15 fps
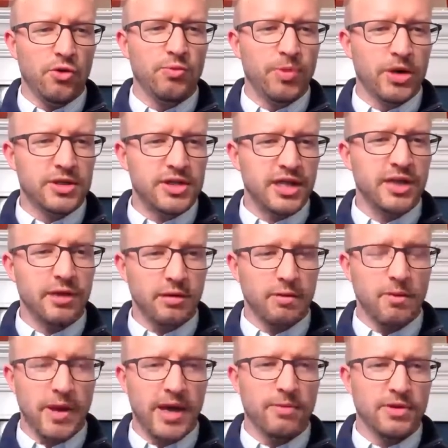own
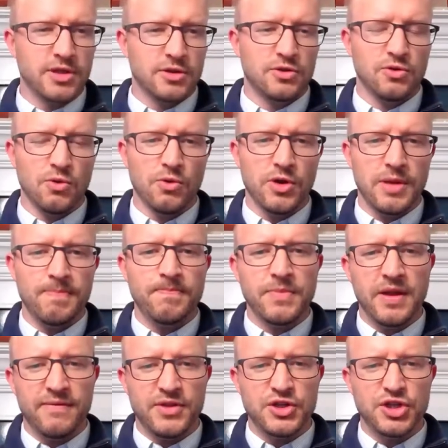particular way with the story
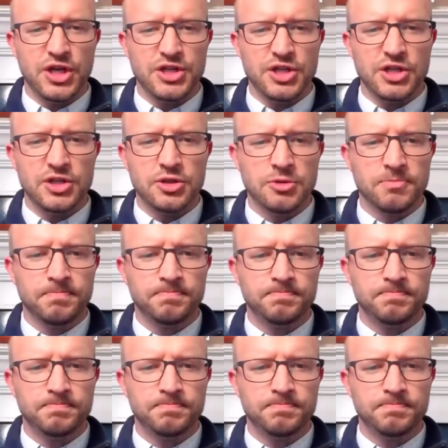of the Judges.